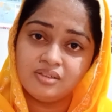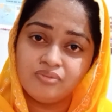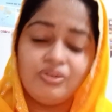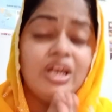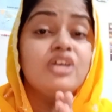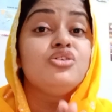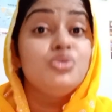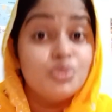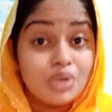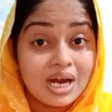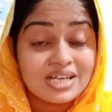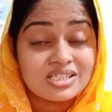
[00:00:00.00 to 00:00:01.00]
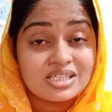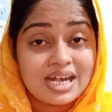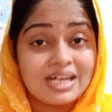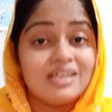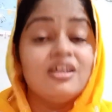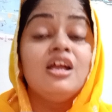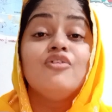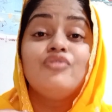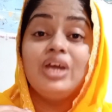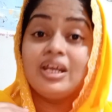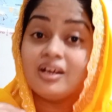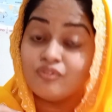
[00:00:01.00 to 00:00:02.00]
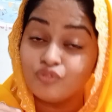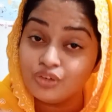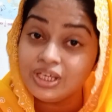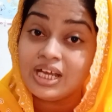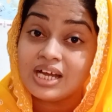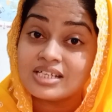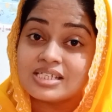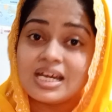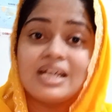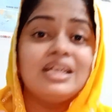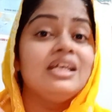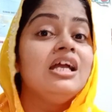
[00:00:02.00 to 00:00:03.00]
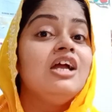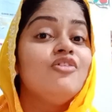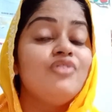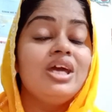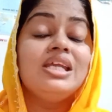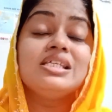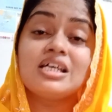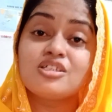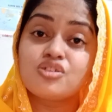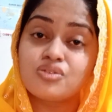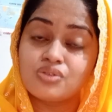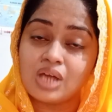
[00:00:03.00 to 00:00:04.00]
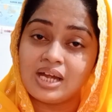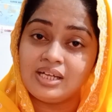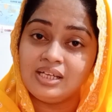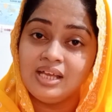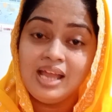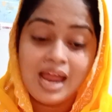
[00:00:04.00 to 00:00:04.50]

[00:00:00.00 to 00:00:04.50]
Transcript: Where you are standing, where we are standing, where is our society,